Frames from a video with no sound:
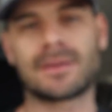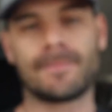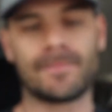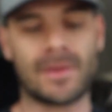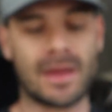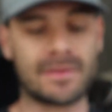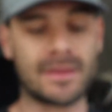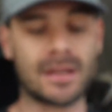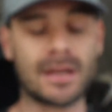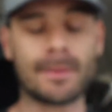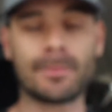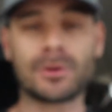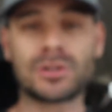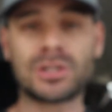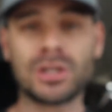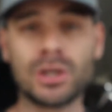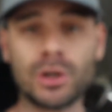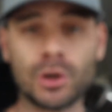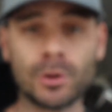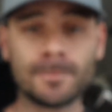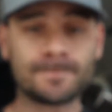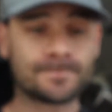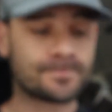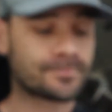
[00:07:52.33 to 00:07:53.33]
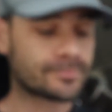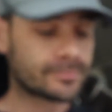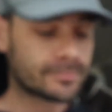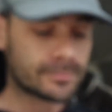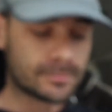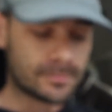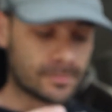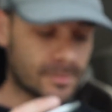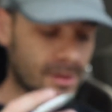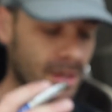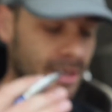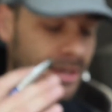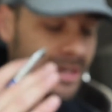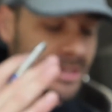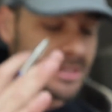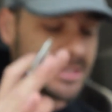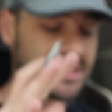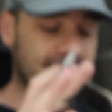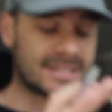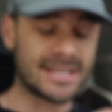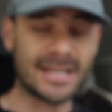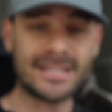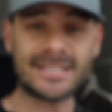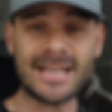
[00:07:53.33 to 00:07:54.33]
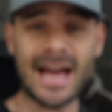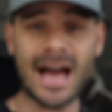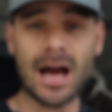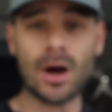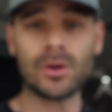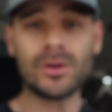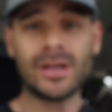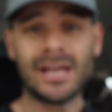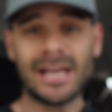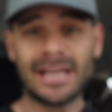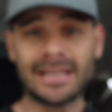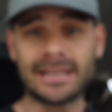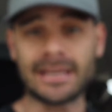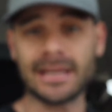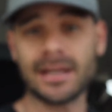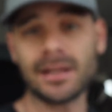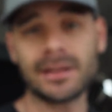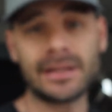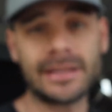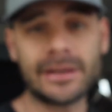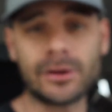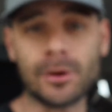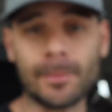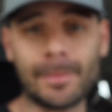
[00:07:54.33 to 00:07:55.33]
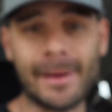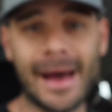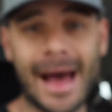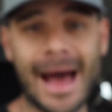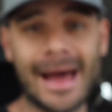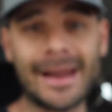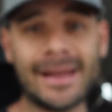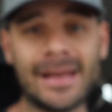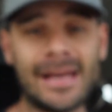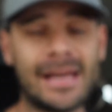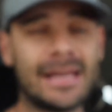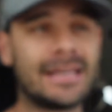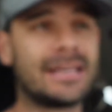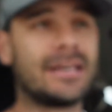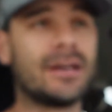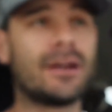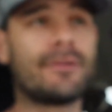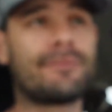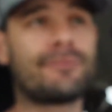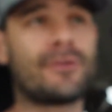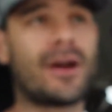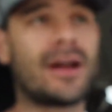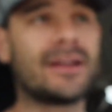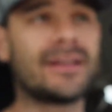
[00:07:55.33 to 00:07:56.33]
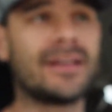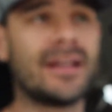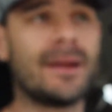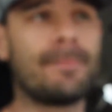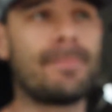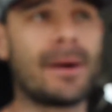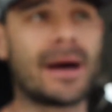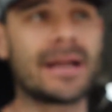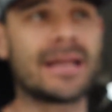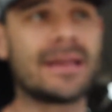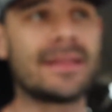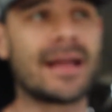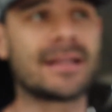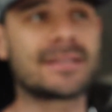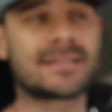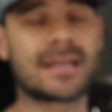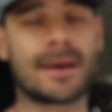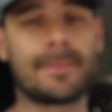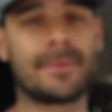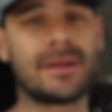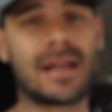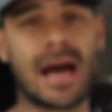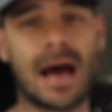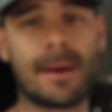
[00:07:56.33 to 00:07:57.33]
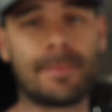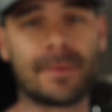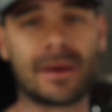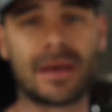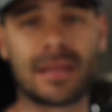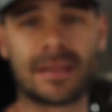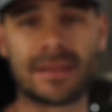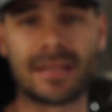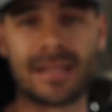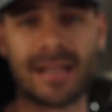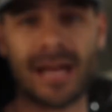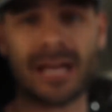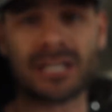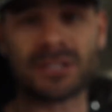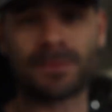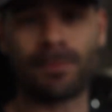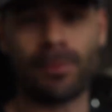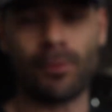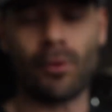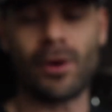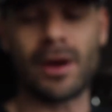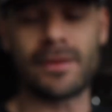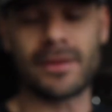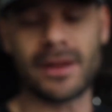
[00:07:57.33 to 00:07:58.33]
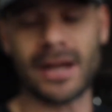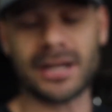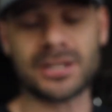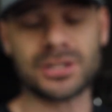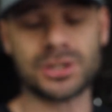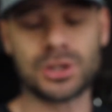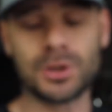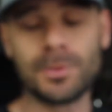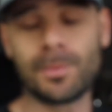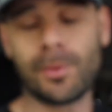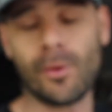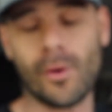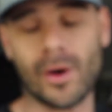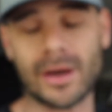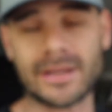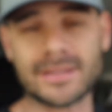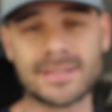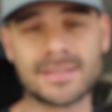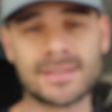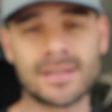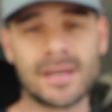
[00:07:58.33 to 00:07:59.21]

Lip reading: And then number two, again, sit down, get a legal pad, get a friend, get a buddy. That's coming up in the next 2 points,